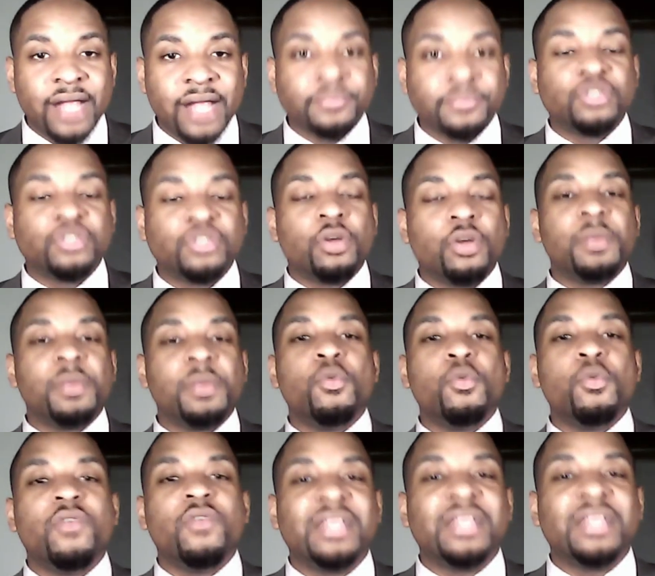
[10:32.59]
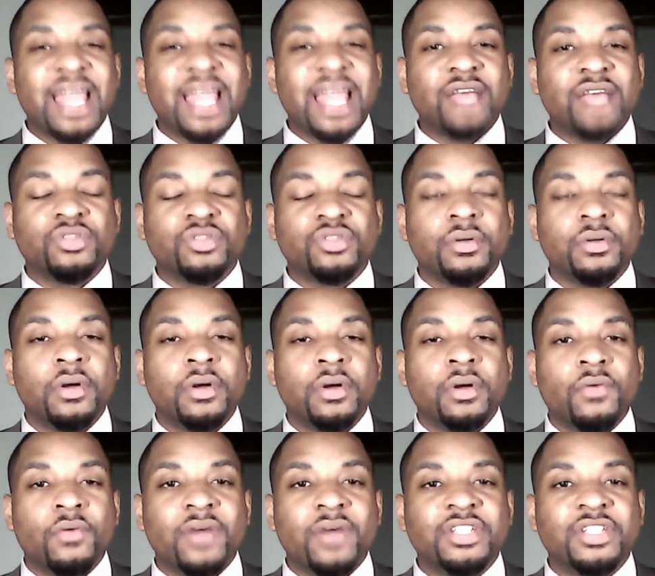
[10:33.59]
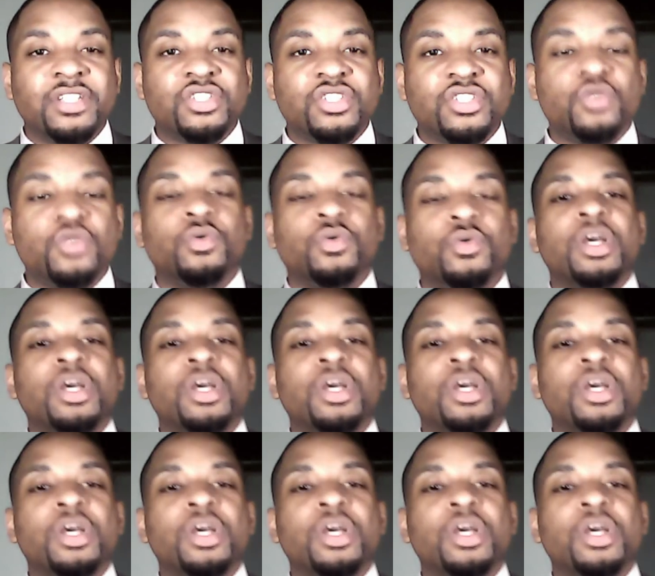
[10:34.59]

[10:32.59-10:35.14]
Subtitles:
It's going to be moving down very soon.